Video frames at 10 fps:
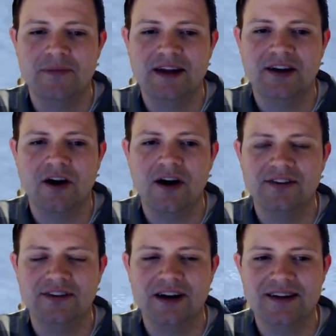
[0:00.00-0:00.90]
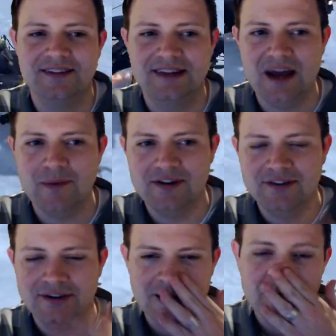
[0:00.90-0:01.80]
They cause nice
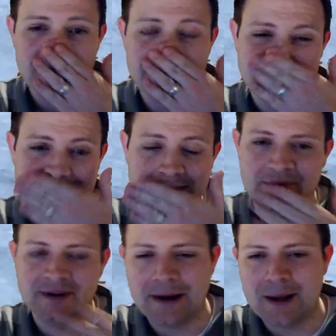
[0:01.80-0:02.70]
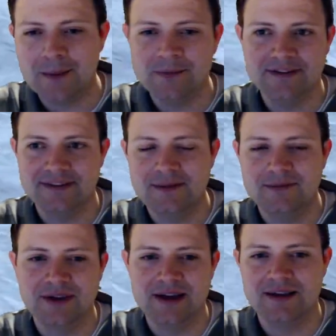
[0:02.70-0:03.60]
damage, but at the same time, it
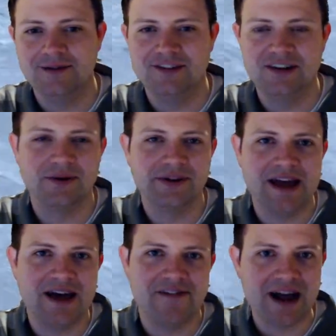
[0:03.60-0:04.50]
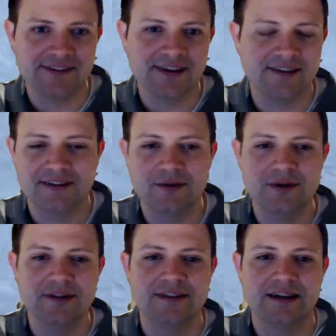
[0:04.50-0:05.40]
seems like you generally have access to
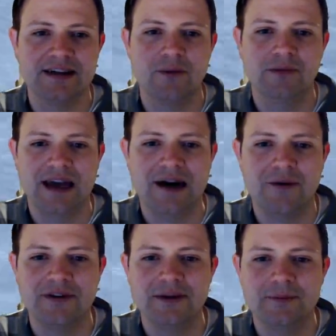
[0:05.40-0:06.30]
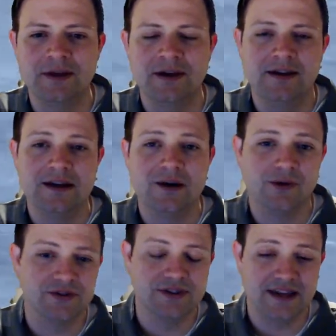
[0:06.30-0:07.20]
units that can help counter them. Now, of
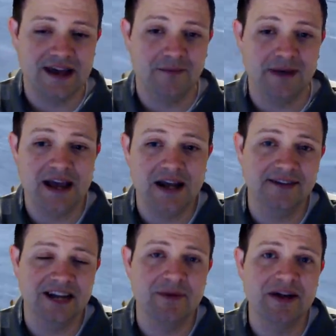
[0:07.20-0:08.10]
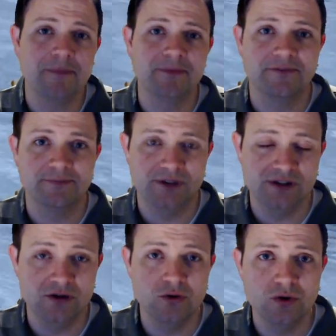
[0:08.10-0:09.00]
course, in the campaign, it's going to be up
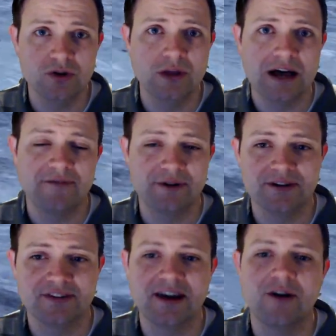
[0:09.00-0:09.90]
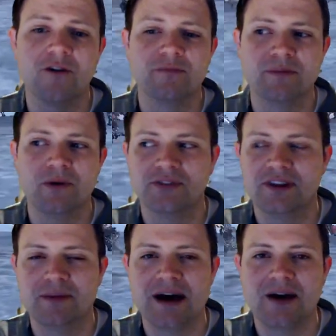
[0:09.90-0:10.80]
to you to do that for yourself, but most
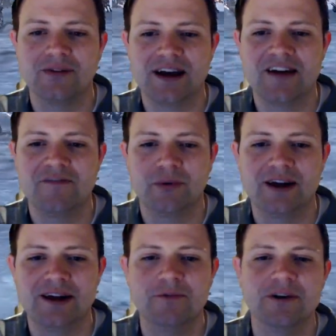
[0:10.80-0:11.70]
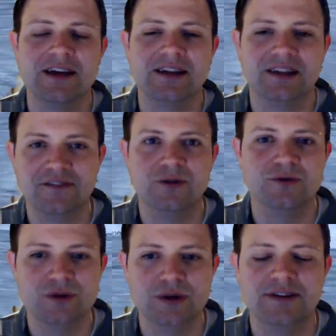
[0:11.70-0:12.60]
of the battles that I've played where they give
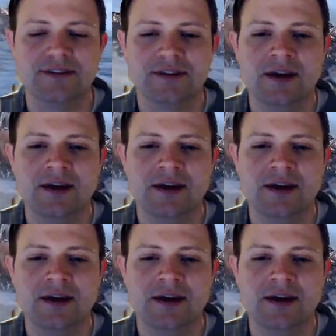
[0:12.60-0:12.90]
you units,